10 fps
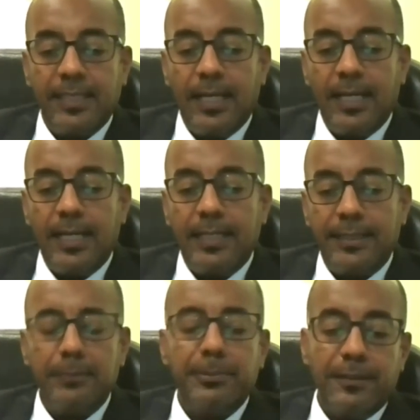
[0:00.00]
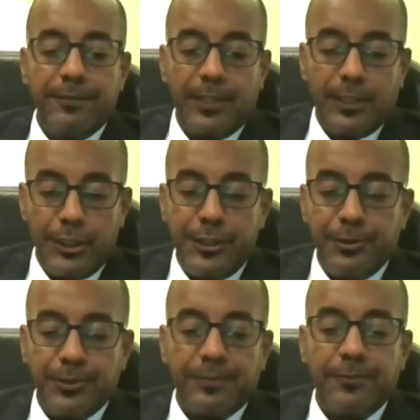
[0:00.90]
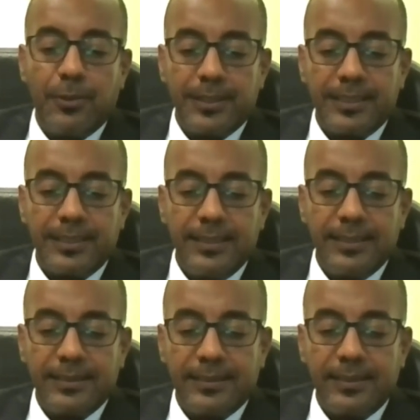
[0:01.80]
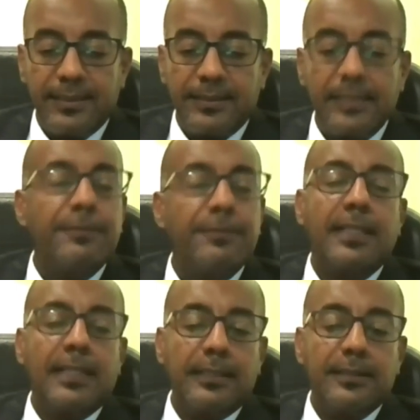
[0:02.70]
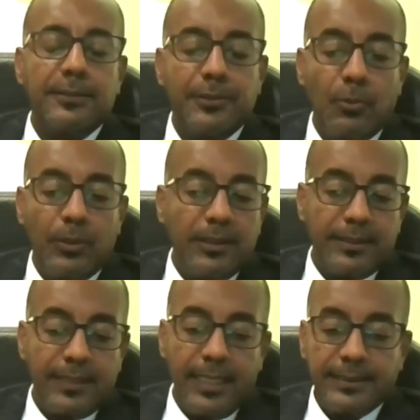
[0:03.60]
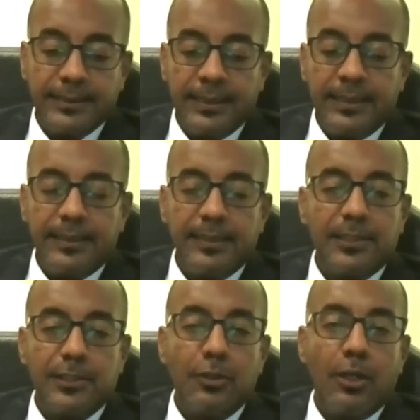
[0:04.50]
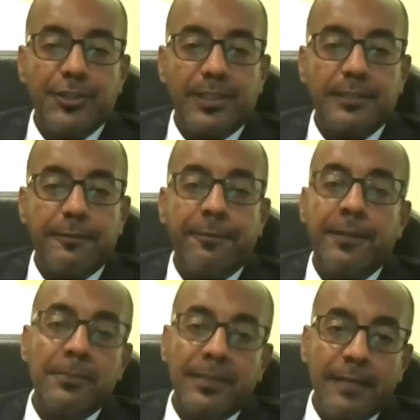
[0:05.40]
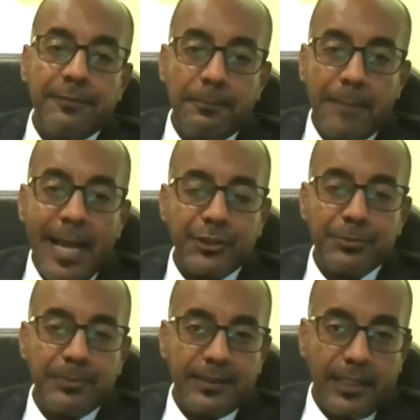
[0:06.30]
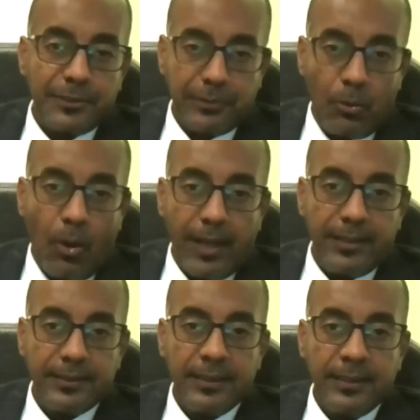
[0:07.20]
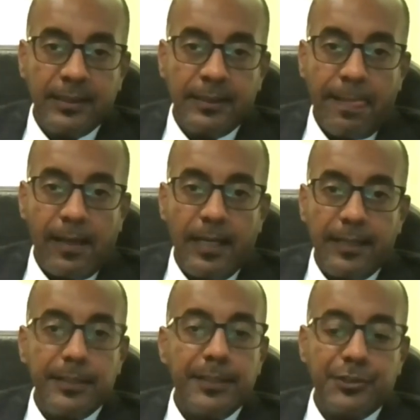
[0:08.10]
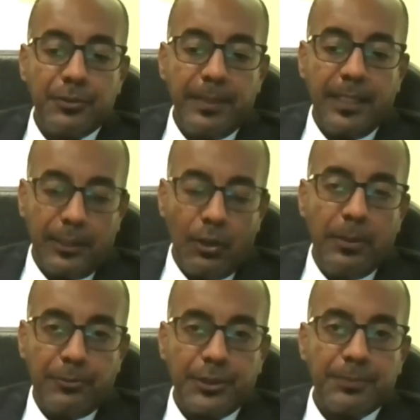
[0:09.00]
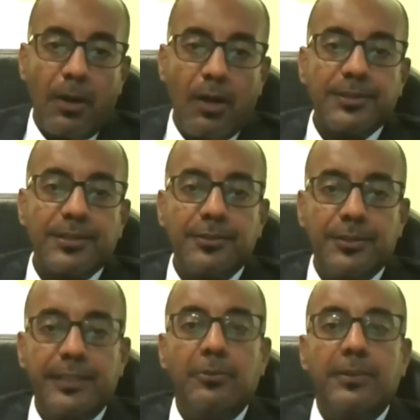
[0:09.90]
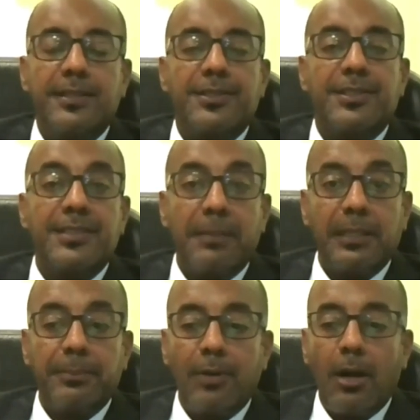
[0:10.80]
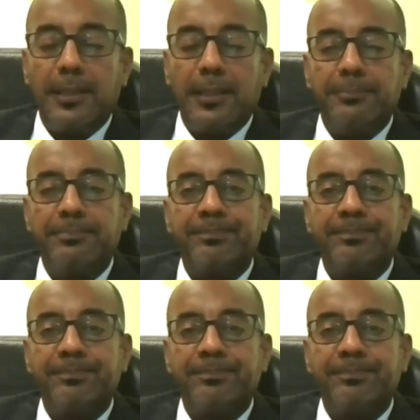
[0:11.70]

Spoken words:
a little bit of the good news, of course, is it's very clear to the world that this is not just firm level management that's required. There needs to be a global response to deal with the systemic problem.